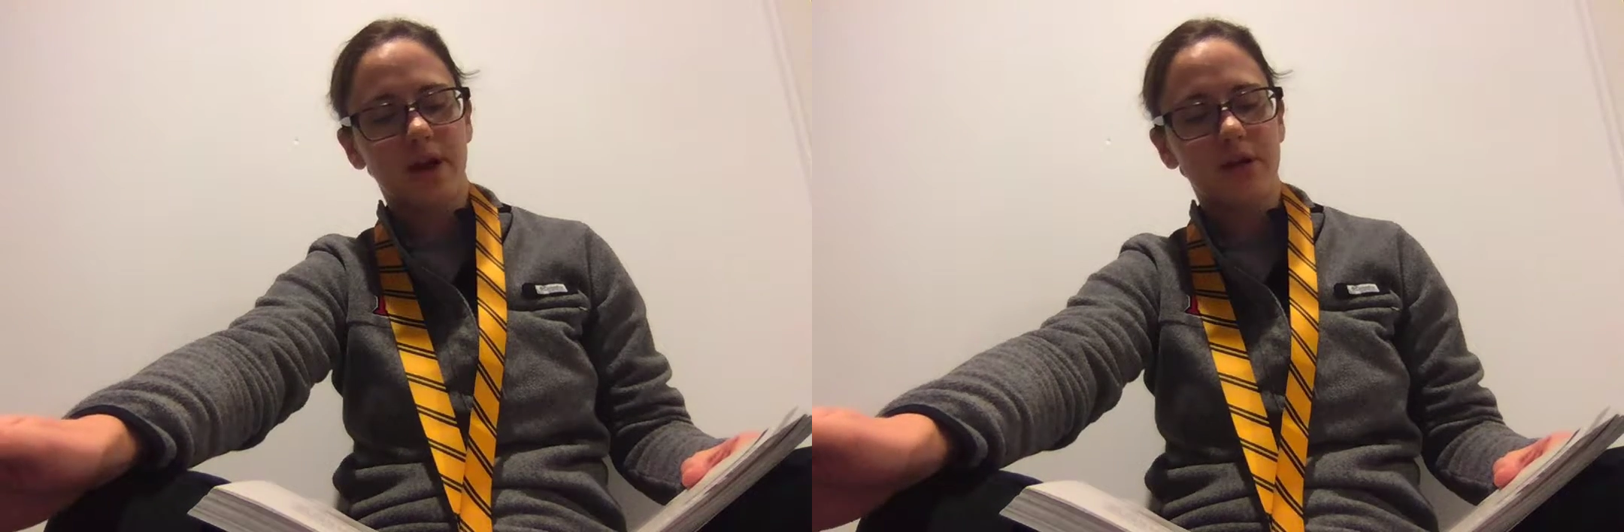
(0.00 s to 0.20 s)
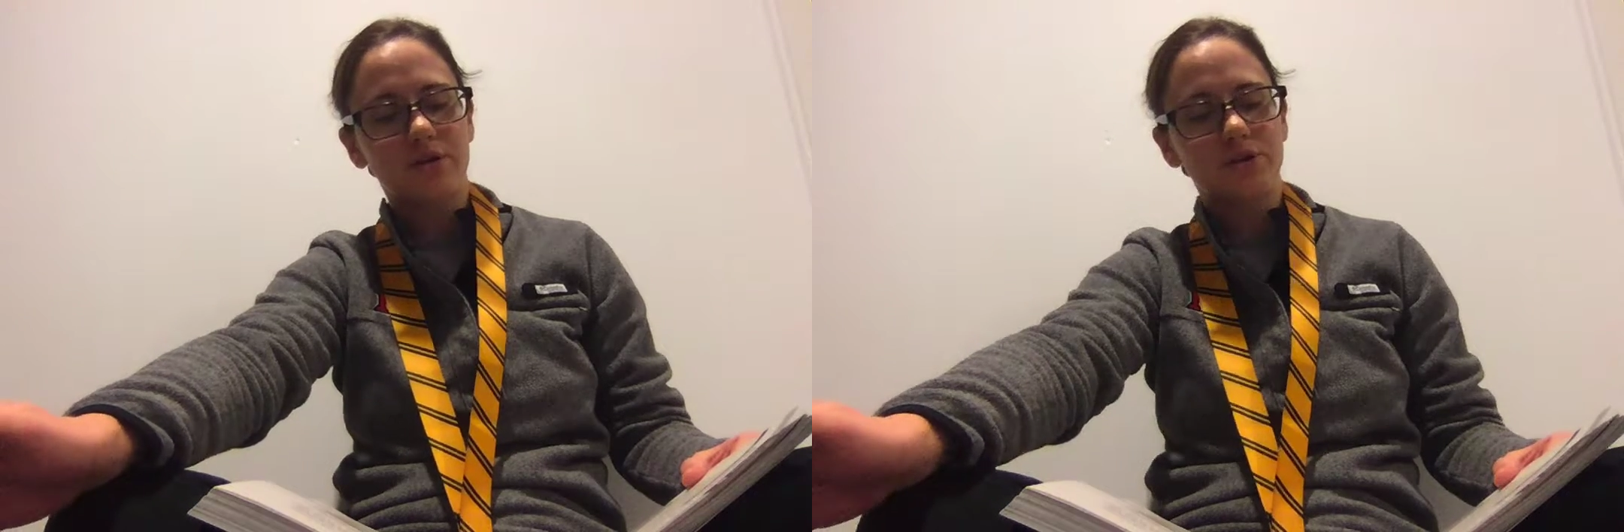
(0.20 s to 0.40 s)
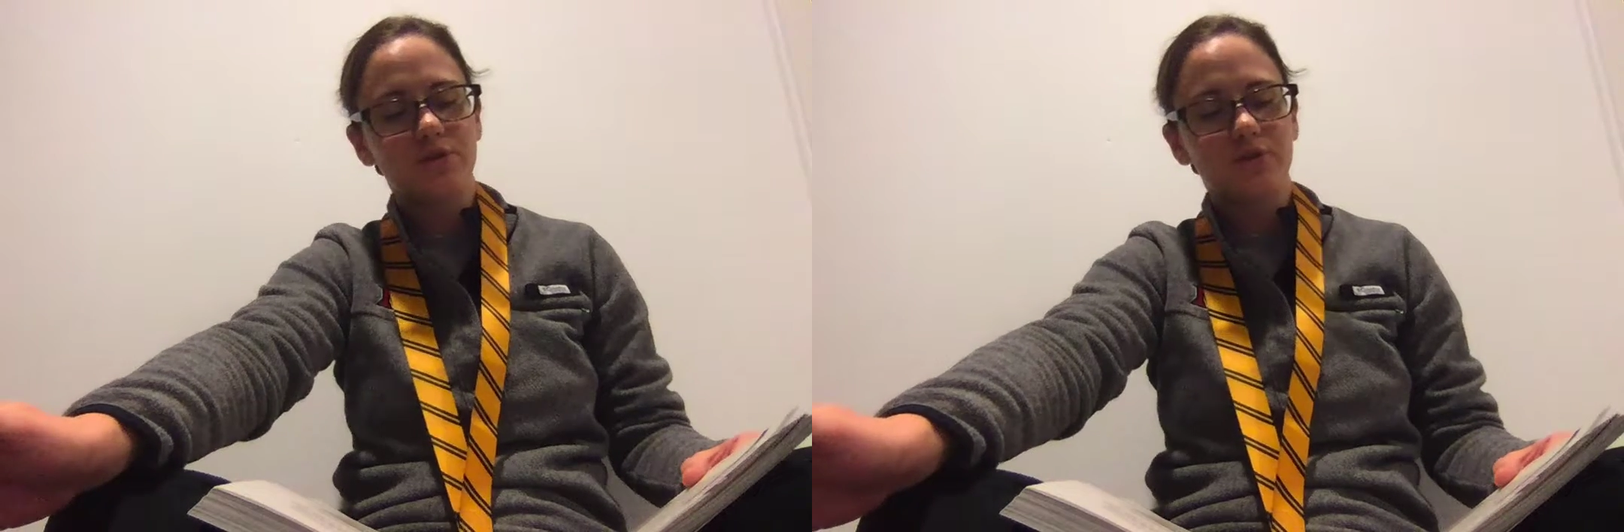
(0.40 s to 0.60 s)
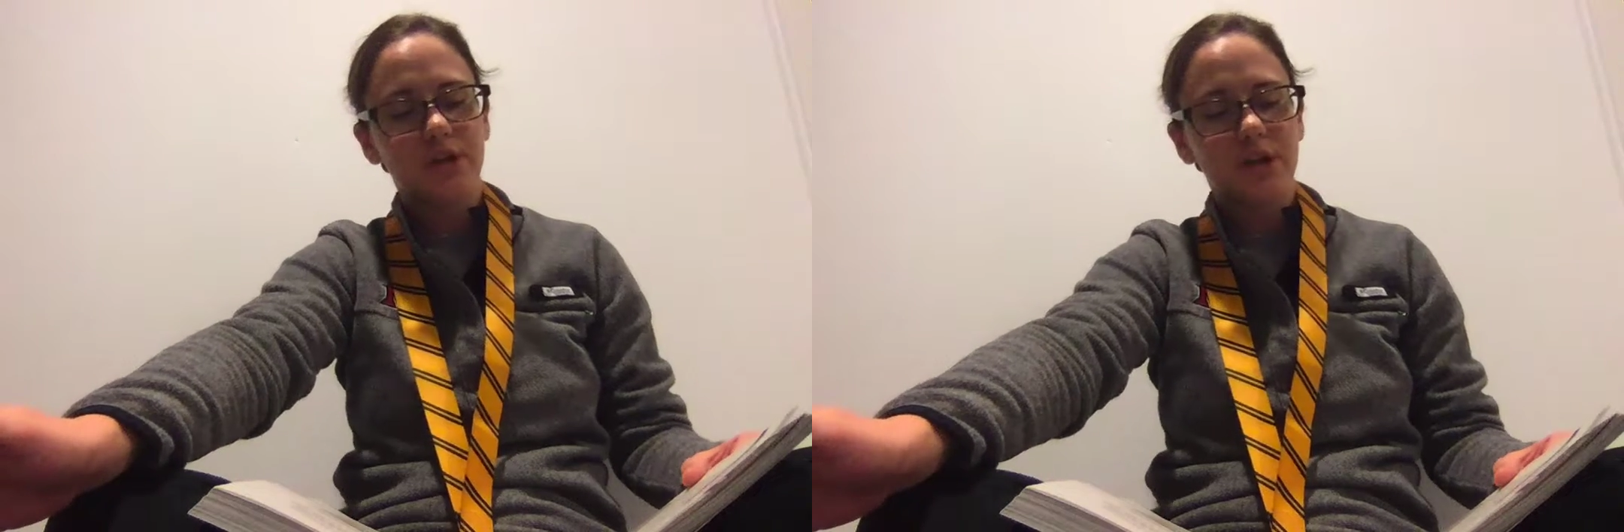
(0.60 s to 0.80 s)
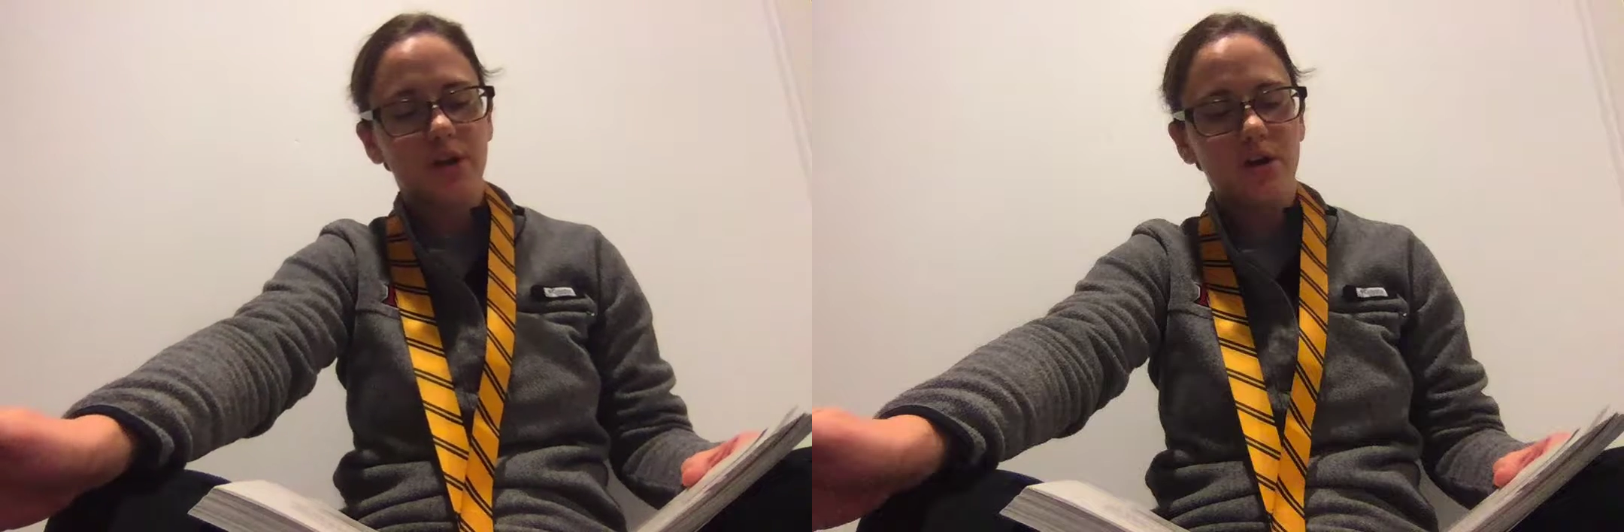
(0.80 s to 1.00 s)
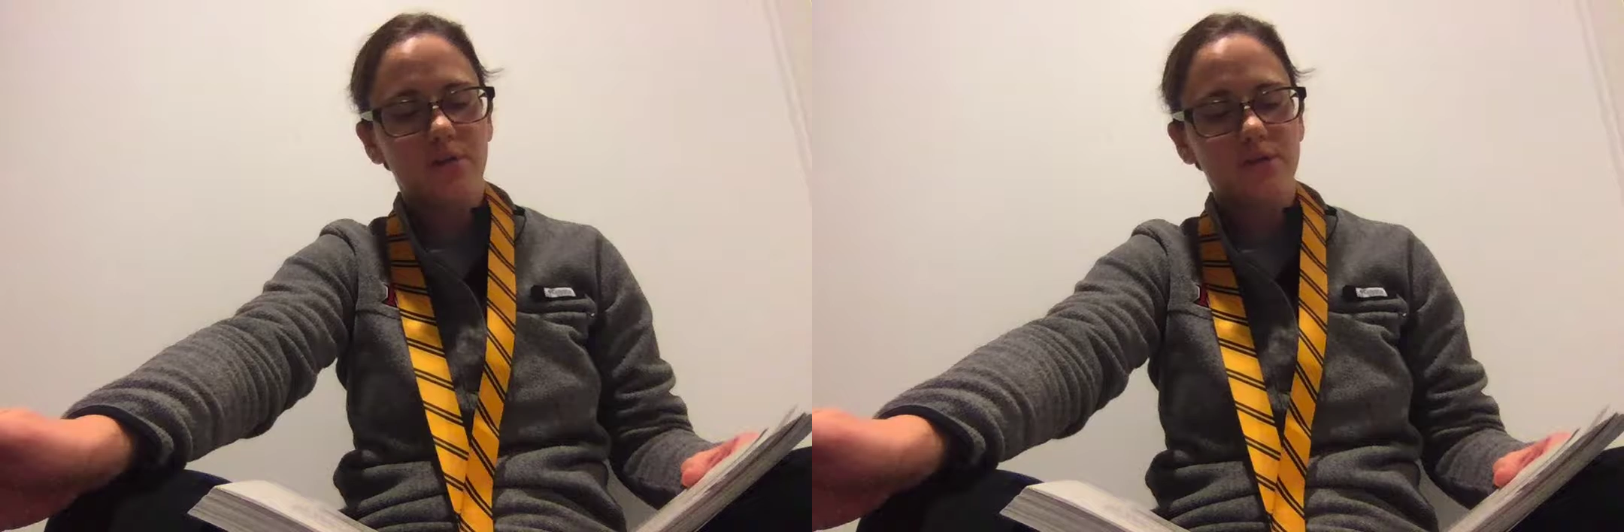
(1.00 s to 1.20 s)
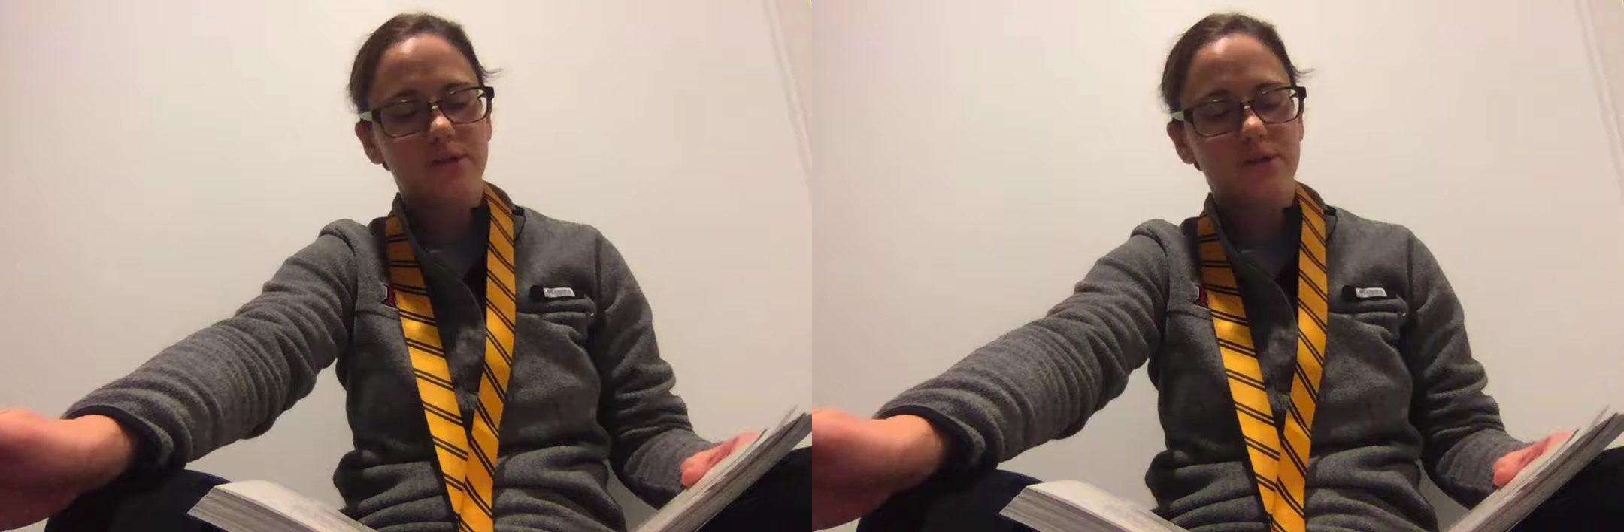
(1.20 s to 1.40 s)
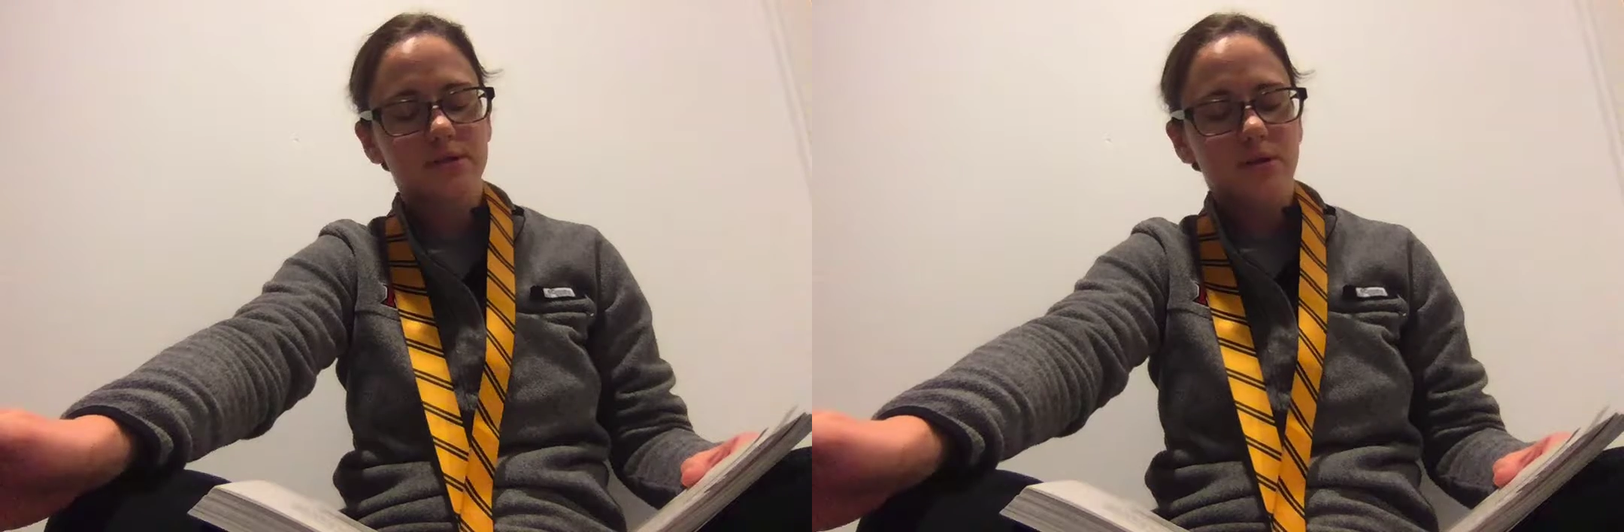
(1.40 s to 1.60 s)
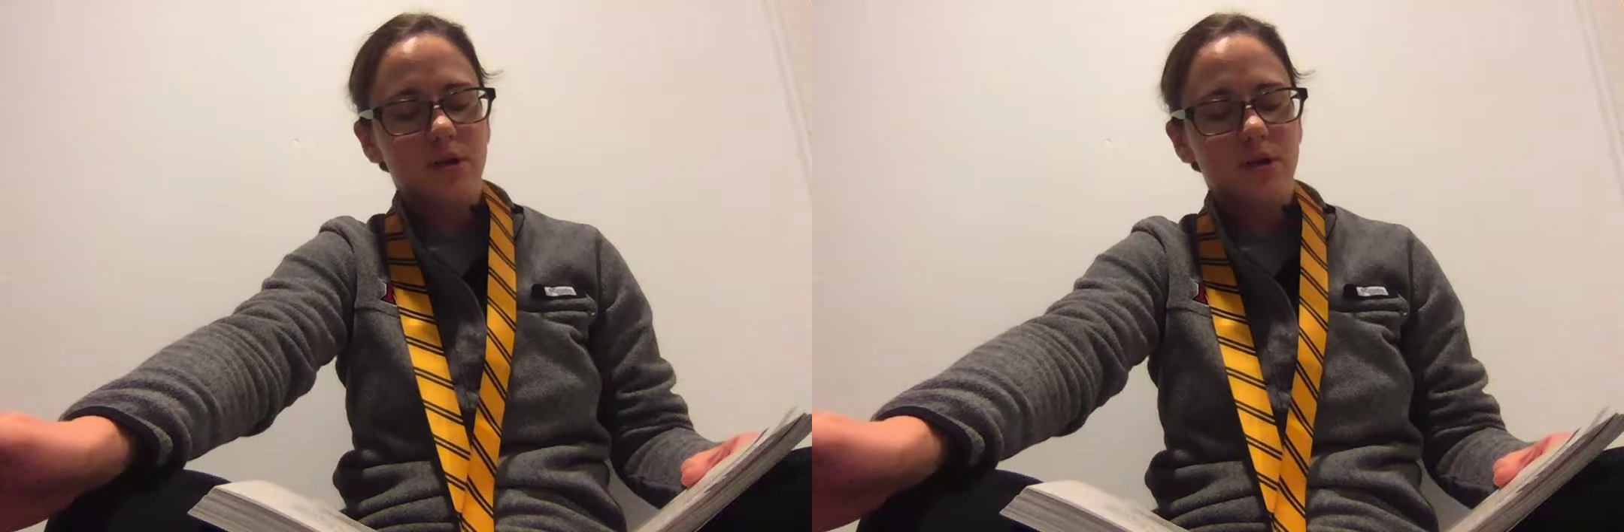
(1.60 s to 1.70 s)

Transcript: how-to videos